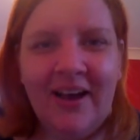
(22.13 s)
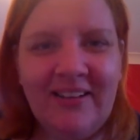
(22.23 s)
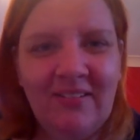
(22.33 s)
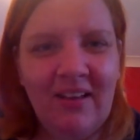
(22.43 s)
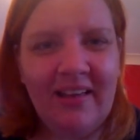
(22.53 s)
I
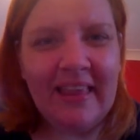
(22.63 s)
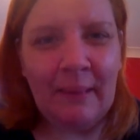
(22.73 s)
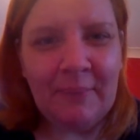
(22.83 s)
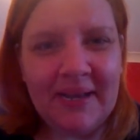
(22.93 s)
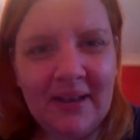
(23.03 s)
don't like
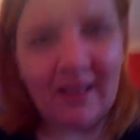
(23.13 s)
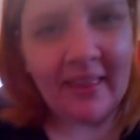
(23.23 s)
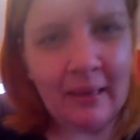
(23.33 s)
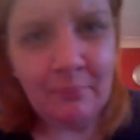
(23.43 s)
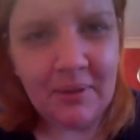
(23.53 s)
that being
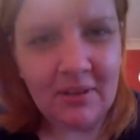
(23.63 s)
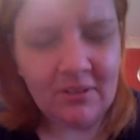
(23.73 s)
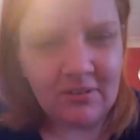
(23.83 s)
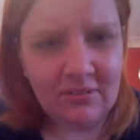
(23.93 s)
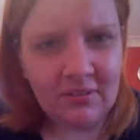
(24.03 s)
like that
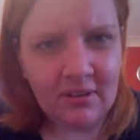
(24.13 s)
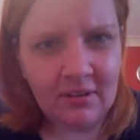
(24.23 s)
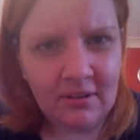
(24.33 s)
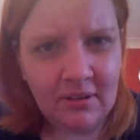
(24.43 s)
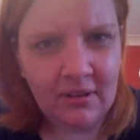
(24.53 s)
because
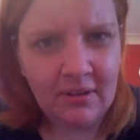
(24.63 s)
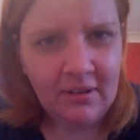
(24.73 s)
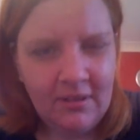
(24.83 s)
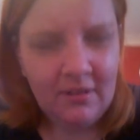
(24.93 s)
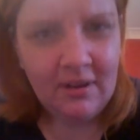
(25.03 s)

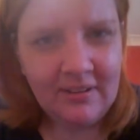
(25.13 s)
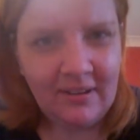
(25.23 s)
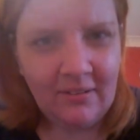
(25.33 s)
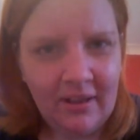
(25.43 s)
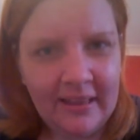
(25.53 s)
I
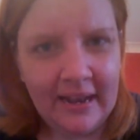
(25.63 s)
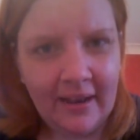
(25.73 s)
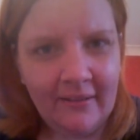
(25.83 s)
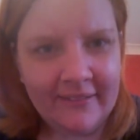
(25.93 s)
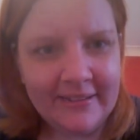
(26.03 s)
don't like that
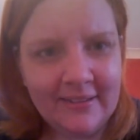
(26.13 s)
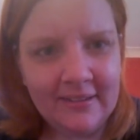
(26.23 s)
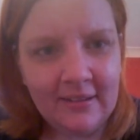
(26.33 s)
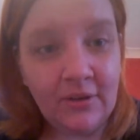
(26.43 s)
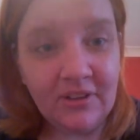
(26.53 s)
light.
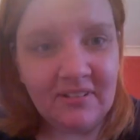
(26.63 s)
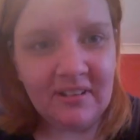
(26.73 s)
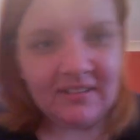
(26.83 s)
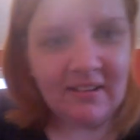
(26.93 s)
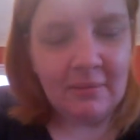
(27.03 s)
Oh, you can
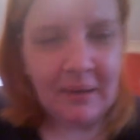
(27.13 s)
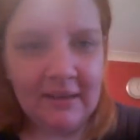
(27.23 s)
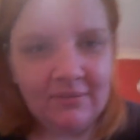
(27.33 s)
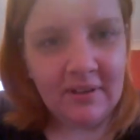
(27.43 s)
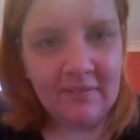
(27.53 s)
see the time there.
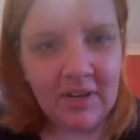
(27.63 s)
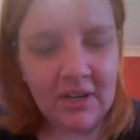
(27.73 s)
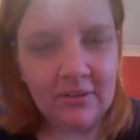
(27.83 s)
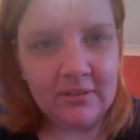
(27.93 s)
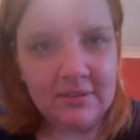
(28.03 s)
5
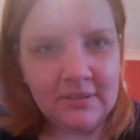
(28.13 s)
o'clock.